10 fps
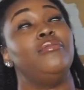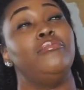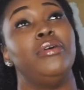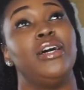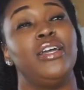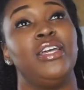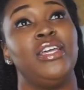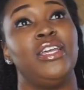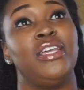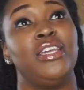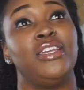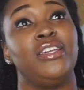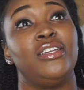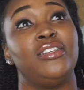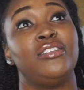But
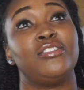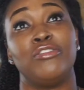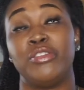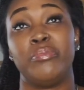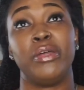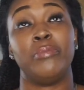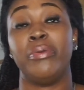so it depends.